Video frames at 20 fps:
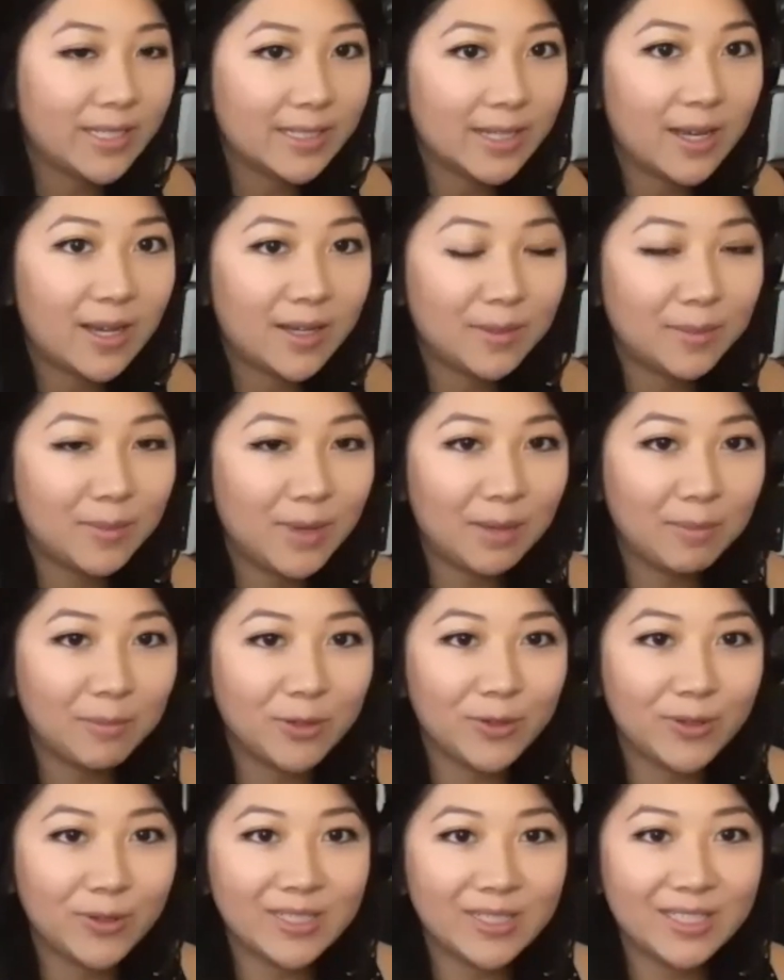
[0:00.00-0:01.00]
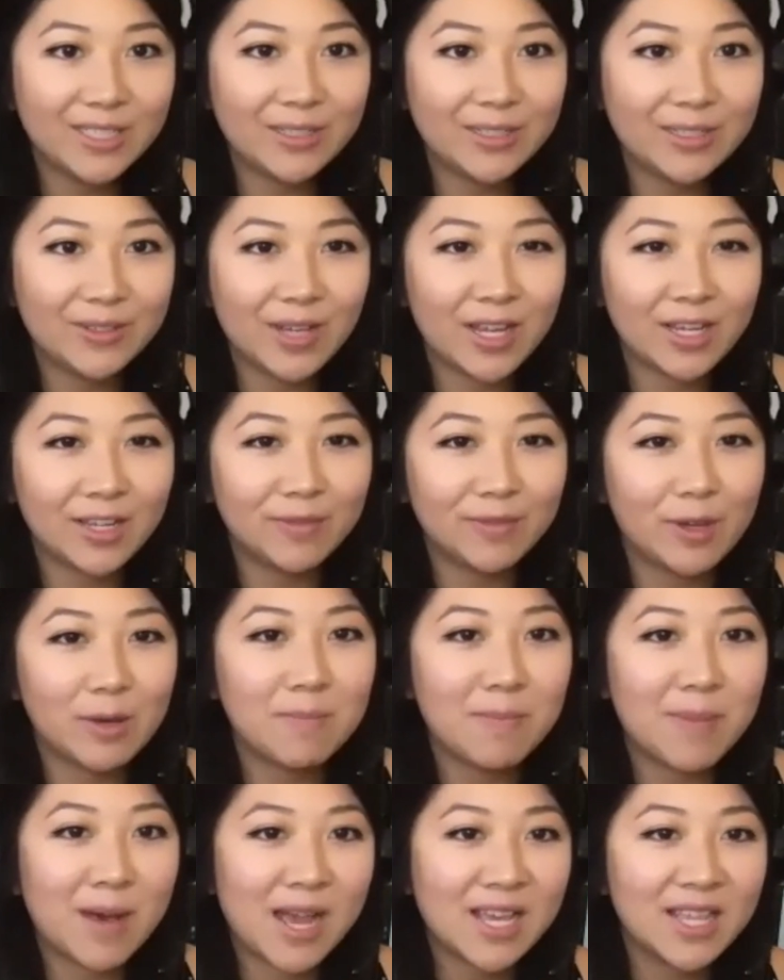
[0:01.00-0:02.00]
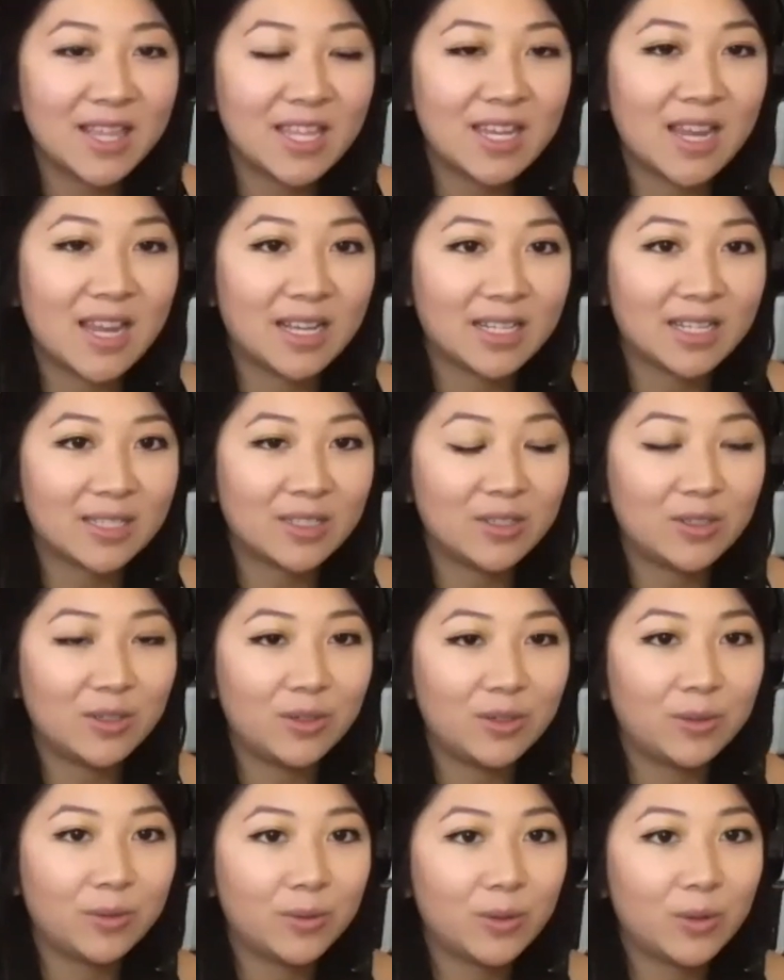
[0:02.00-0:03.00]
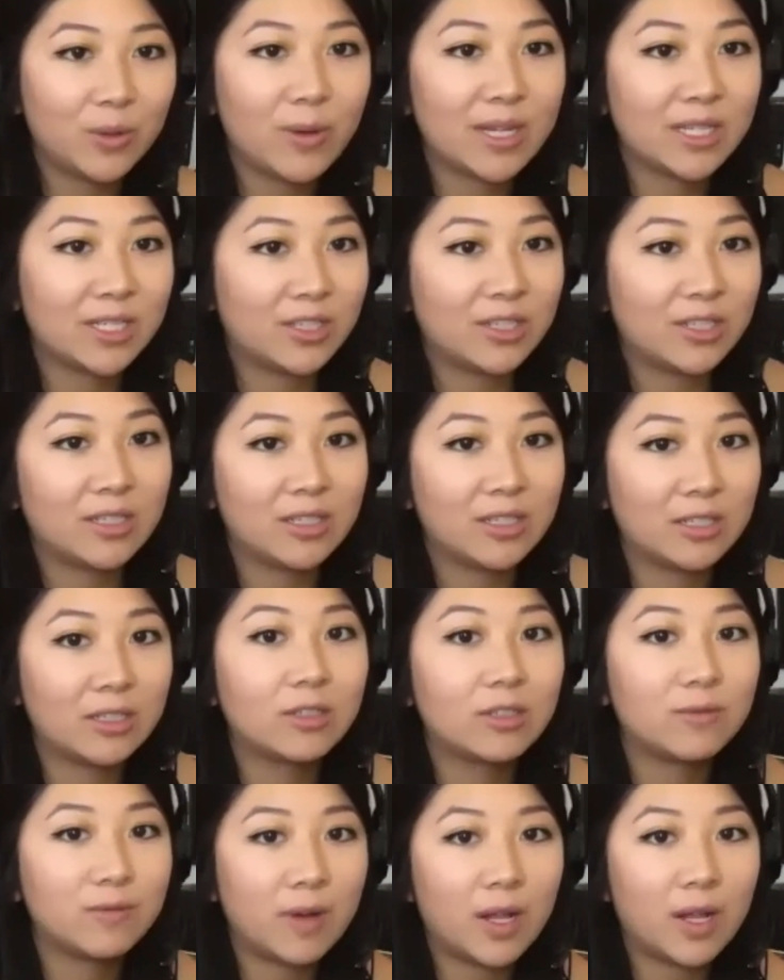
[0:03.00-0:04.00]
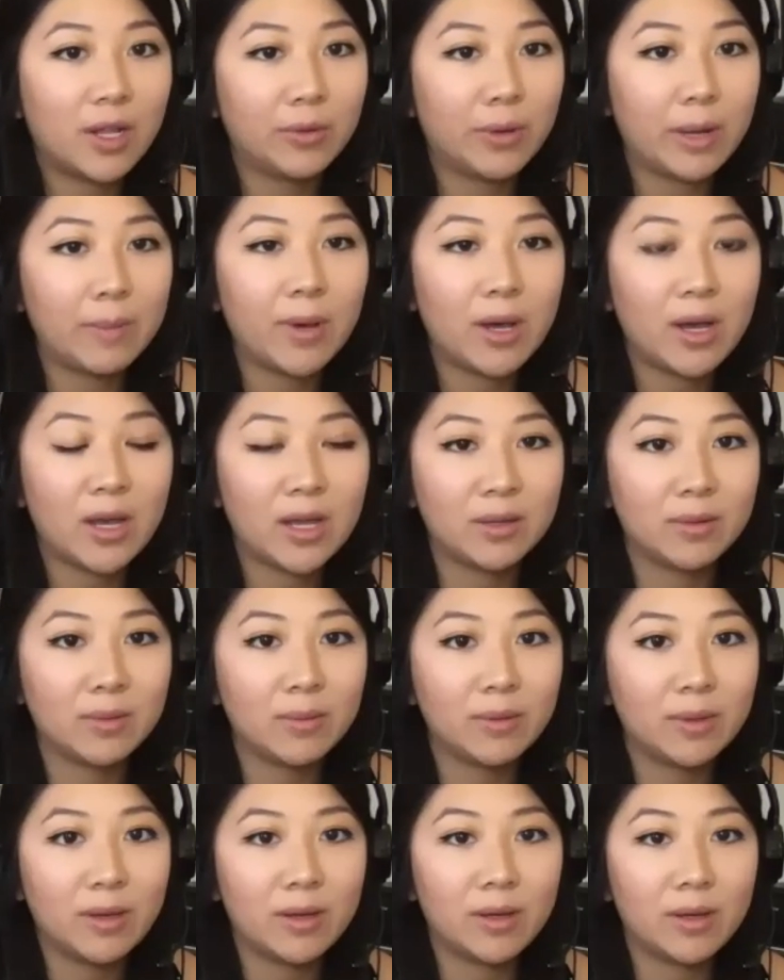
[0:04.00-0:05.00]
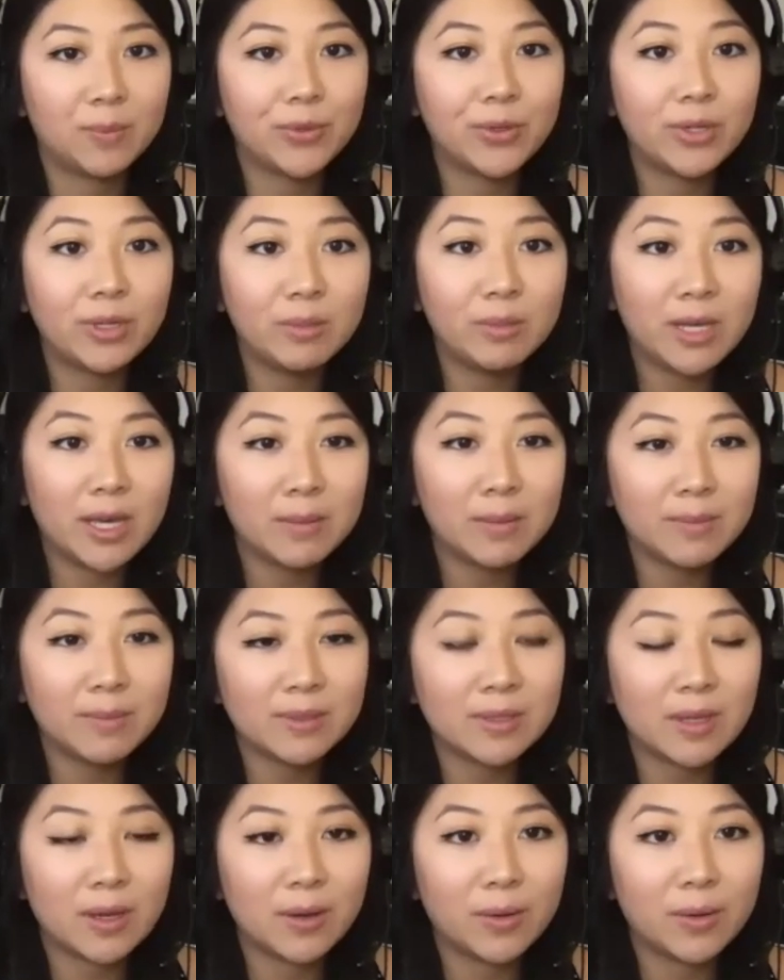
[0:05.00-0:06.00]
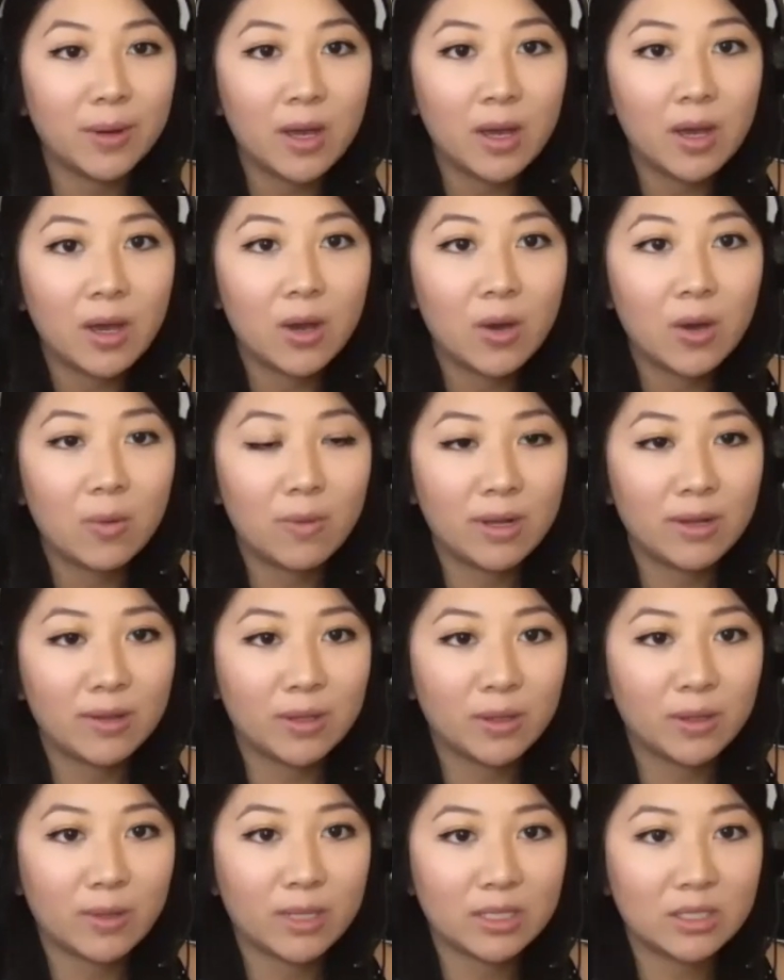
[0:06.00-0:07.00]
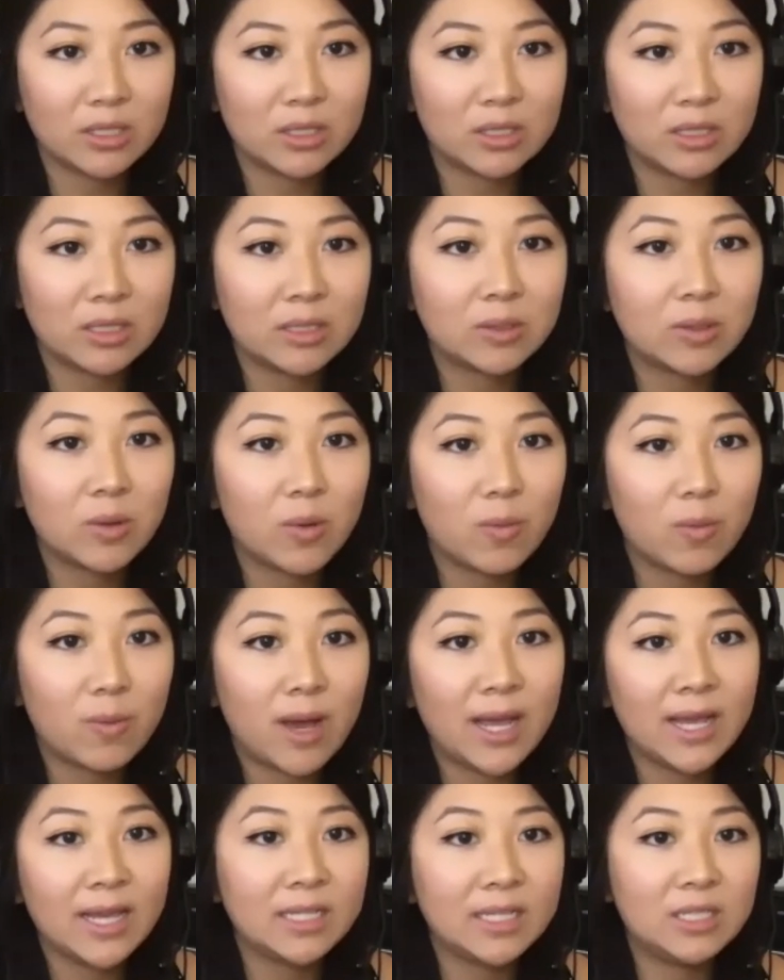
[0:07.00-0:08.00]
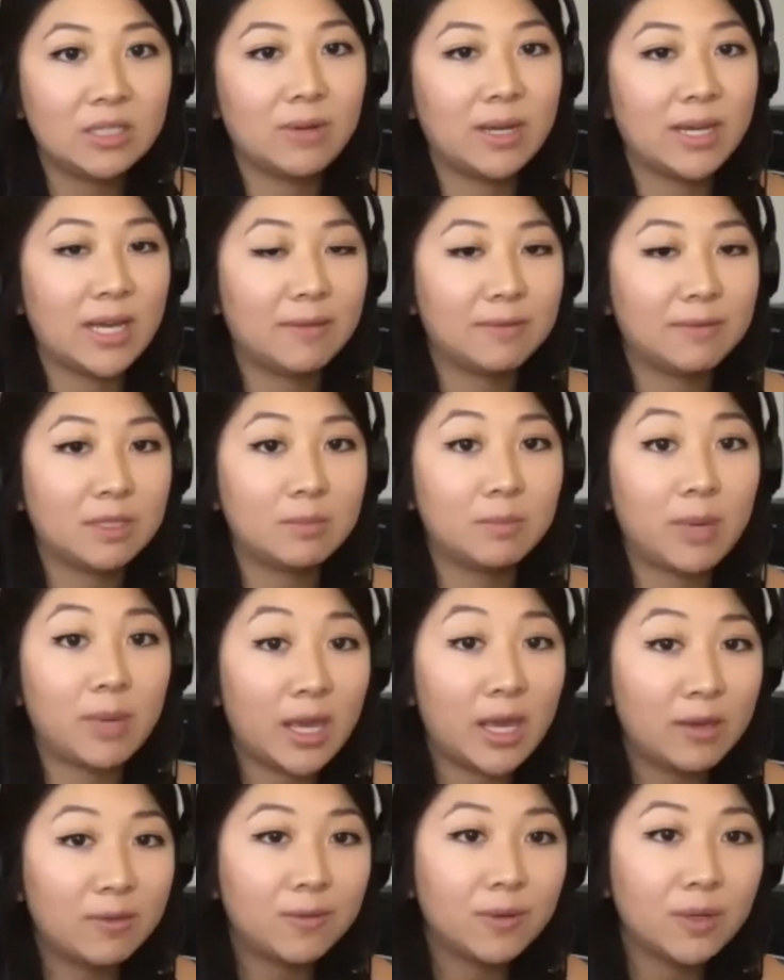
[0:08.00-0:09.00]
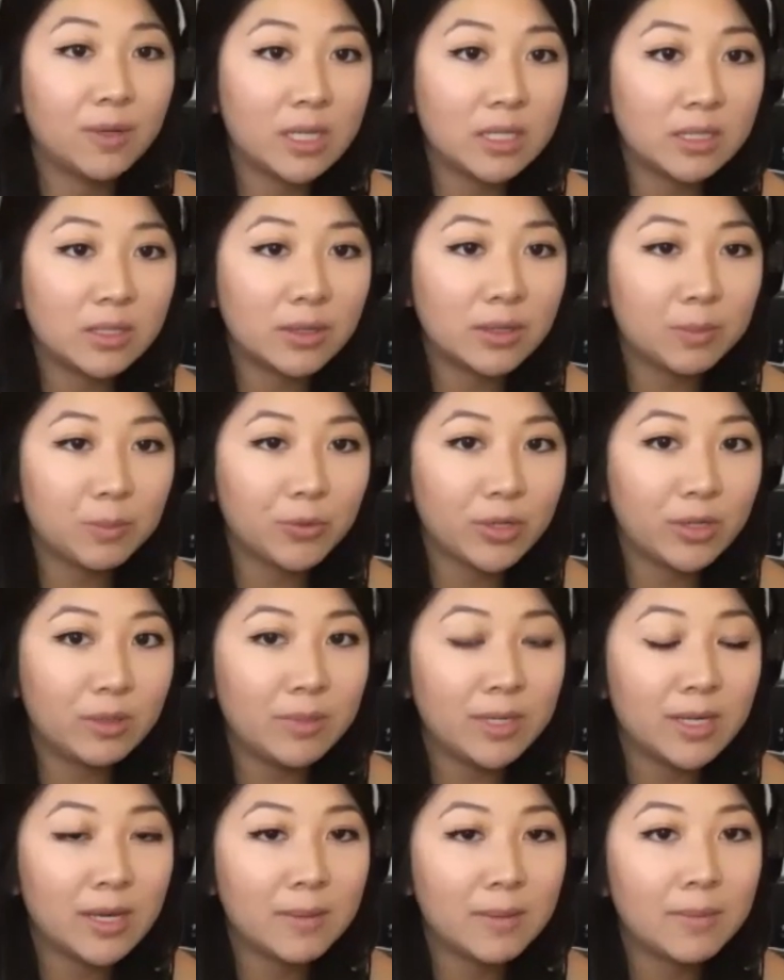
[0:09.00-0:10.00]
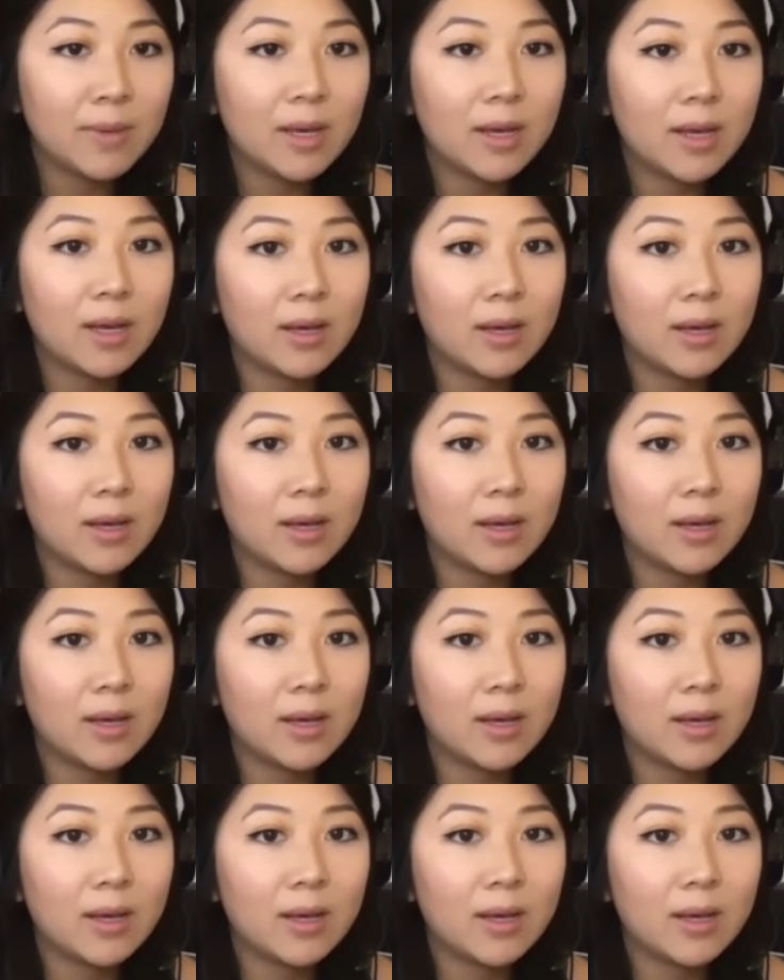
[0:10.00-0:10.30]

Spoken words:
I'm going to kind of combine the next two questions just to follow up on premium. So one of the questions is, why do I have to pay for Ezoic Premium?